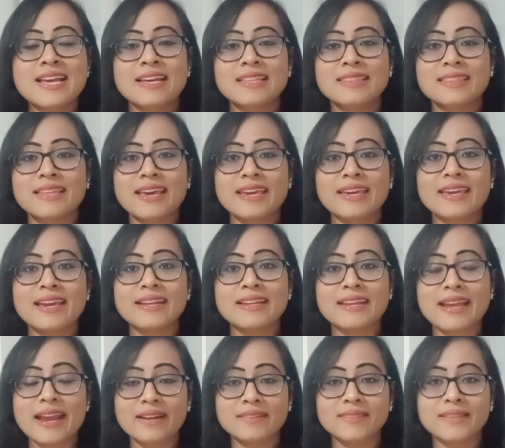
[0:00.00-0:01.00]
they can
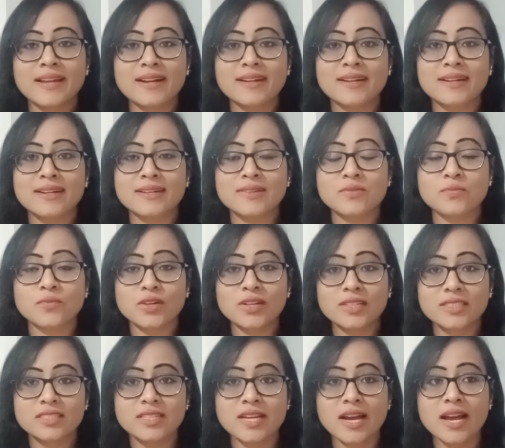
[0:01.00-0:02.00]
get their
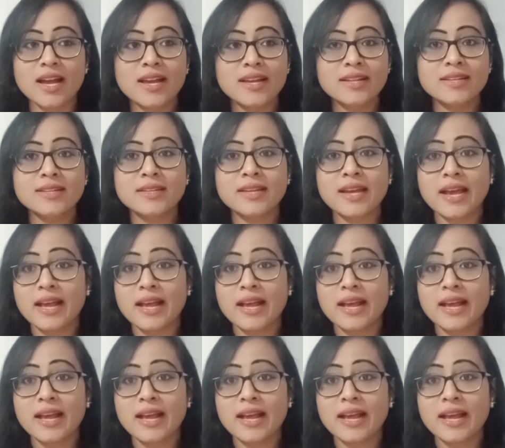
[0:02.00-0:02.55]
work done,